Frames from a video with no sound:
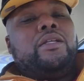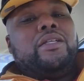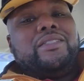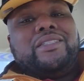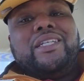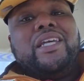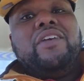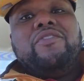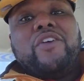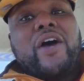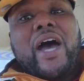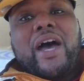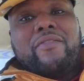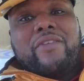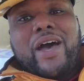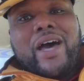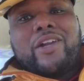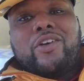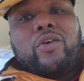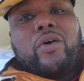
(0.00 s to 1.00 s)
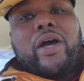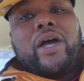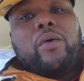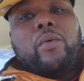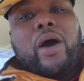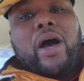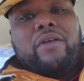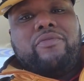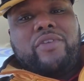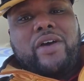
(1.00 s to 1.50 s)
The T5i don't have
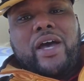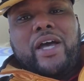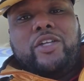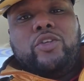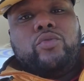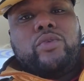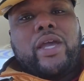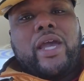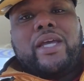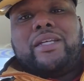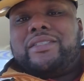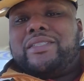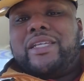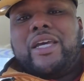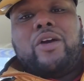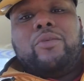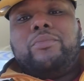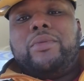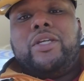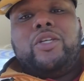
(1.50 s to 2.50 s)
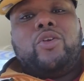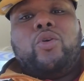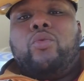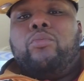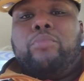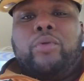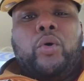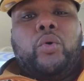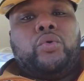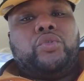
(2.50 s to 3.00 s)
Wi-Fi. You can't sell me
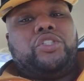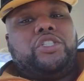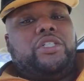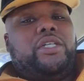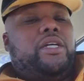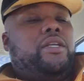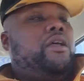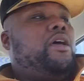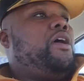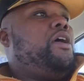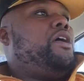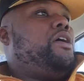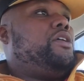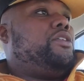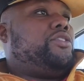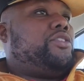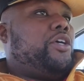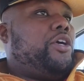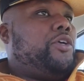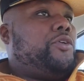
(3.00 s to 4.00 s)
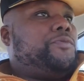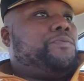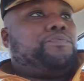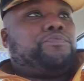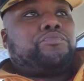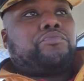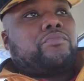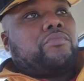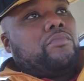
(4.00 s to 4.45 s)
no bullshit. So